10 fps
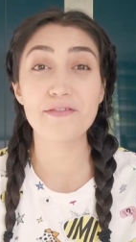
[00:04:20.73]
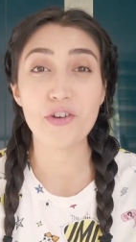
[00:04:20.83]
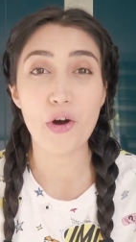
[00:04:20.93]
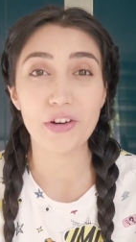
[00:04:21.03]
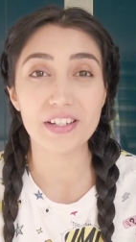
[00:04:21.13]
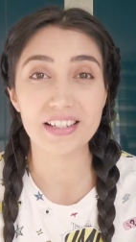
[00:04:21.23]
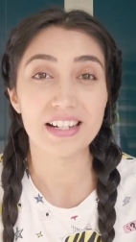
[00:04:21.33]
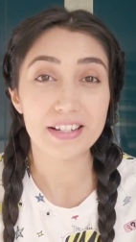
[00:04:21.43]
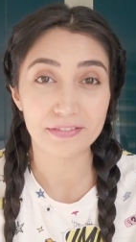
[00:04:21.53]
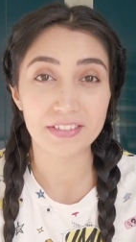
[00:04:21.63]
I've not
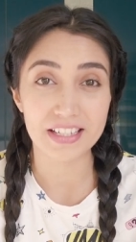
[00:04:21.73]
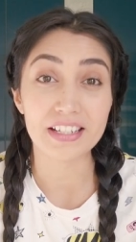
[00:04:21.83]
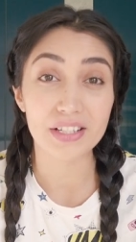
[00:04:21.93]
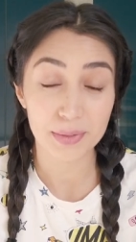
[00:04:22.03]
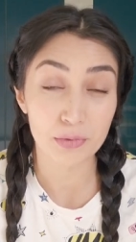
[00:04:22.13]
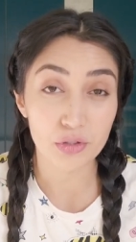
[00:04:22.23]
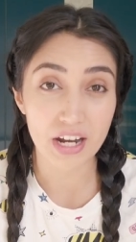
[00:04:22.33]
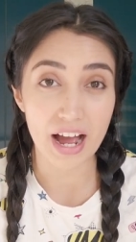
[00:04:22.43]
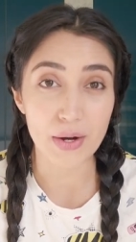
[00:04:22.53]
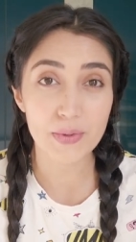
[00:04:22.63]
lived in a
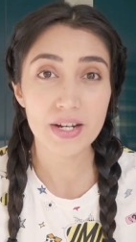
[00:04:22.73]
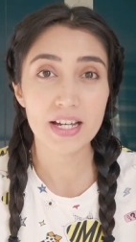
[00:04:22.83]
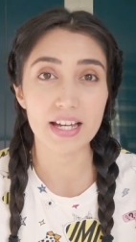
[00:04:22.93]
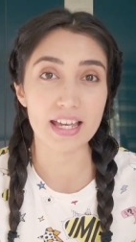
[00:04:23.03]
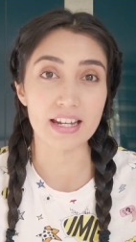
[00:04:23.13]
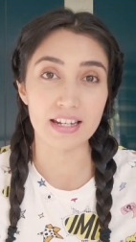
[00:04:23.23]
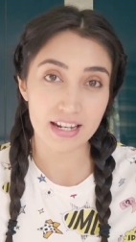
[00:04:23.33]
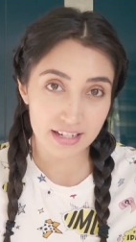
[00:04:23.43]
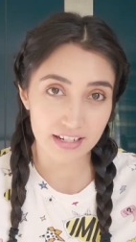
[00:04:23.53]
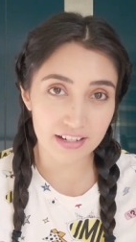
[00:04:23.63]
small town in
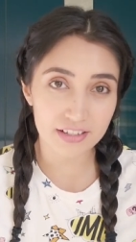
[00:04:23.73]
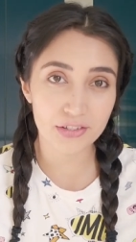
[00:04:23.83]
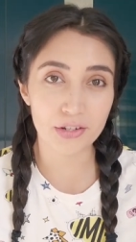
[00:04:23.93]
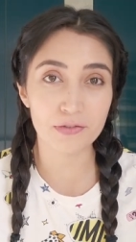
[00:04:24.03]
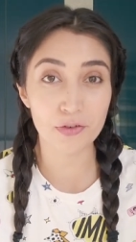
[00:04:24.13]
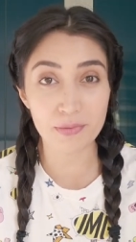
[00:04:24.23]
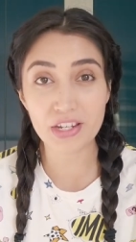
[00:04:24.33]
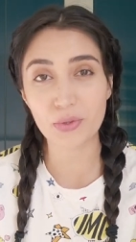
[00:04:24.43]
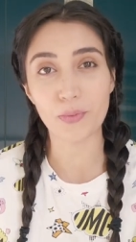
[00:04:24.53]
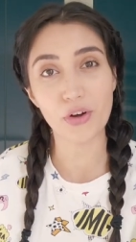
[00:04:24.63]
India, so for
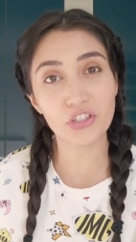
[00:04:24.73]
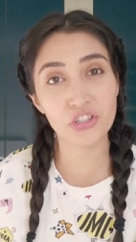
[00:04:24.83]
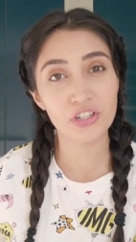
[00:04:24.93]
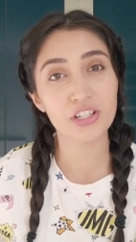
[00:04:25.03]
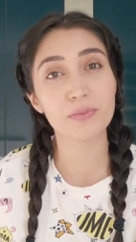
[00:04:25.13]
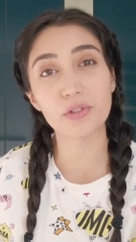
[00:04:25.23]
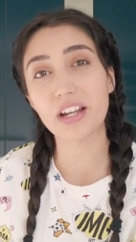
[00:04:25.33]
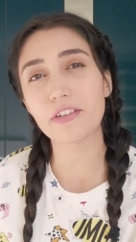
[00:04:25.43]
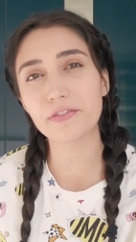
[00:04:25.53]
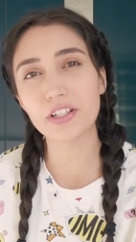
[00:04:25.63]
me to watch
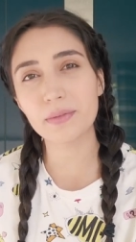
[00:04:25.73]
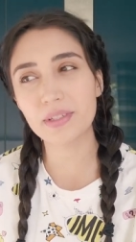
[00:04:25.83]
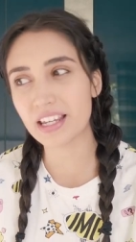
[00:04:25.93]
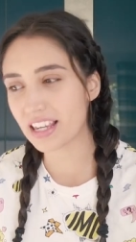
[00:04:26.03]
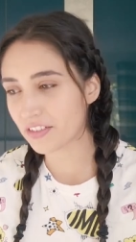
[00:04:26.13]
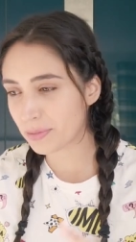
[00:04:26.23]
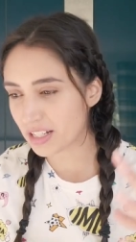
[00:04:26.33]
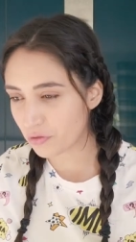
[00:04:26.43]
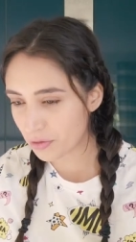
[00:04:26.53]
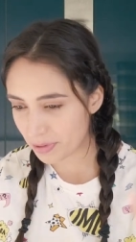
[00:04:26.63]
small town films, it gives
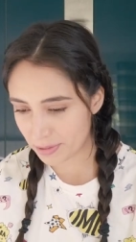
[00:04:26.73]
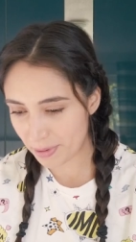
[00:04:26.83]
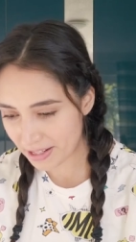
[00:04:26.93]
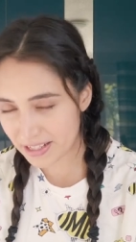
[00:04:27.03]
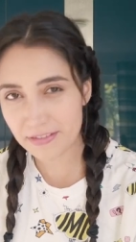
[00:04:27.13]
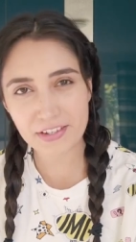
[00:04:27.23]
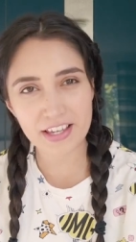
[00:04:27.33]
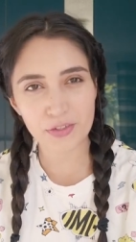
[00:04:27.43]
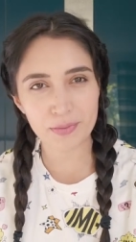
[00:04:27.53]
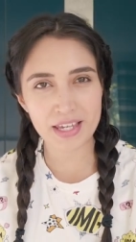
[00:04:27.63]
me a different perspective.
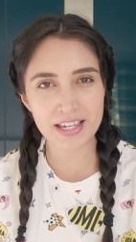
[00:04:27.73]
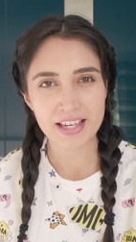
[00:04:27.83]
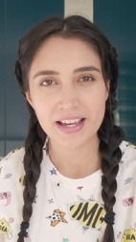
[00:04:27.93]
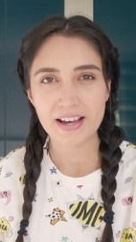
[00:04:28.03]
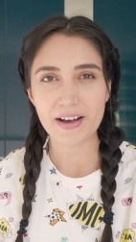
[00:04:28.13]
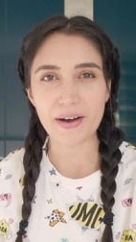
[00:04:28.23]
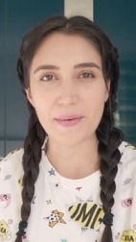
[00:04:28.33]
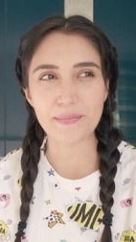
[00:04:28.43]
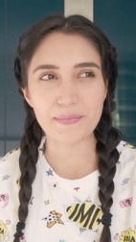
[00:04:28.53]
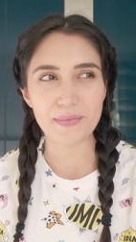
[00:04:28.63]
It gives me
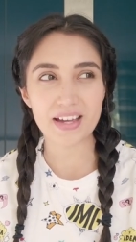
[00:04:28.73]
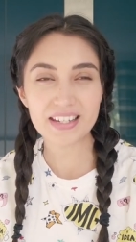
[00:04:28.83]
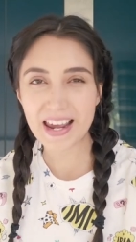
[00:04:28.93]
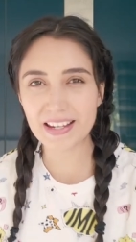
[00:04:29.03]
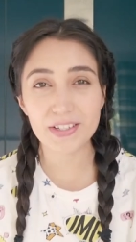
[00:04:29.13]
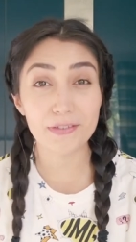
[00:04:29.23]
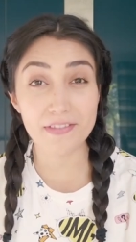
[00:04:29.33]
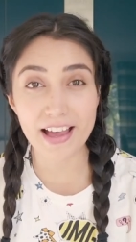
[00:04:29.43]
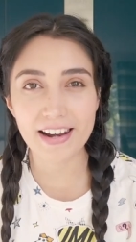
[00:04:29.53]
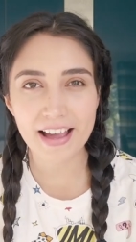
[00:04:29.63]
a taste
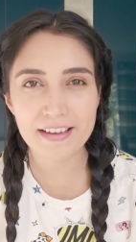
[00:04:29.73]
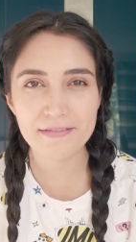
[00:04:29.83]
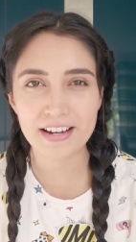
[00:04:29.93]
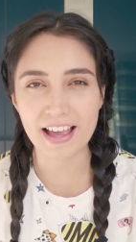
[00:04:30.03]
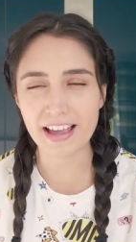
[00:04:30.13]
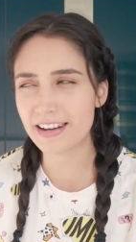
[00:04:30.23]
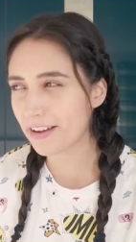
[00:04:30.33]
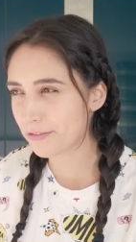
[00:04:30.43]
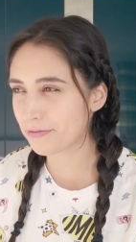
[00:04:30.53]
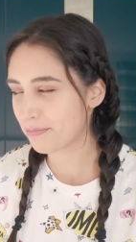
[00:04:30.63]
of their life and I
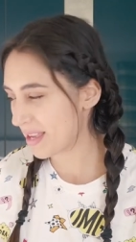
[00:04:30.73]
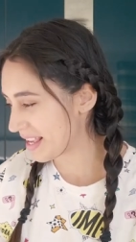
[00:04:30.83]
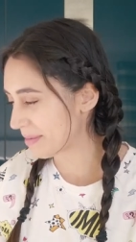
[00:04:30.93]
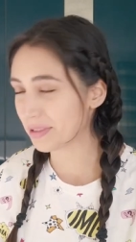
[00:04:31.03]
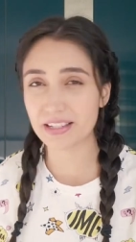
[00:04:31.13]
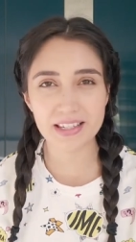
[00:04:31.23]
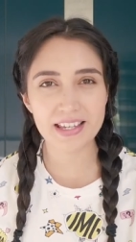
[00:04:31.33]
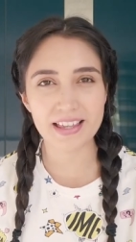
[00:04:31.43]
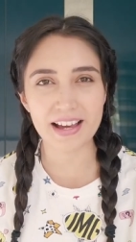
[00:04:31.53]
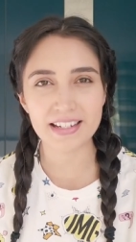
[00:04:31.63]
love being able to
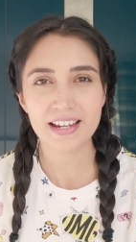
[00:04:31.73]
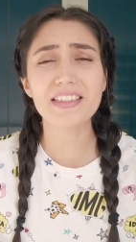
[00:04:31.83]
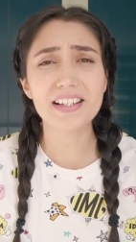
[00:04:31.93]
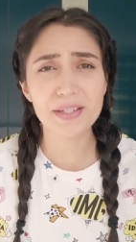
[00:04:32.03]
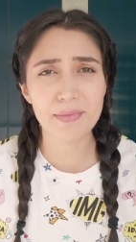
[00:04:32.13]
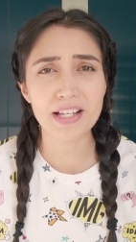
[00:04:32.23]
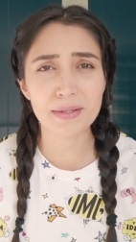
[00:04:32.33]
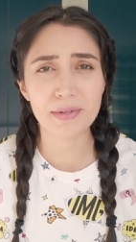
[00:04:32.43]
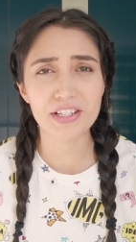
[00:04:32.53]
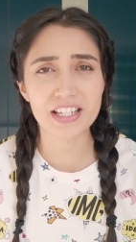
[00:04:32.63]
see that. I think that's
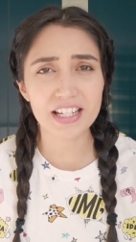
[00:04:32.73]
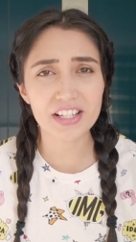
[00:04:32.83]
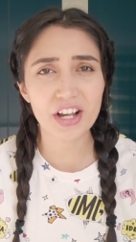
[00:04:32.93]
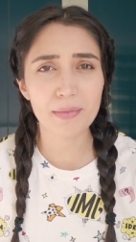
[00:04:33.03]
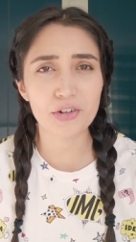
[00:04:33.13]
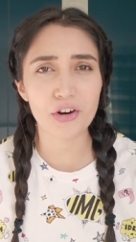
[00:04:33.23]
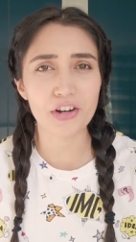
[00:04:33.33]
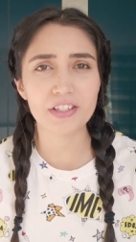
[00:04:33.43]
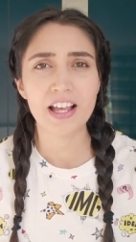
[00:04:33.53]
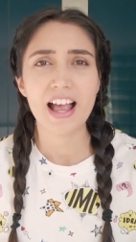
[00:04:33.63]
amazing because he doesn't come
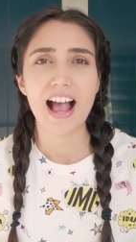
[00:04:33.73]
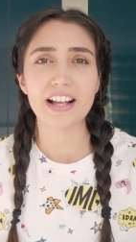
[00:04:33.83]
across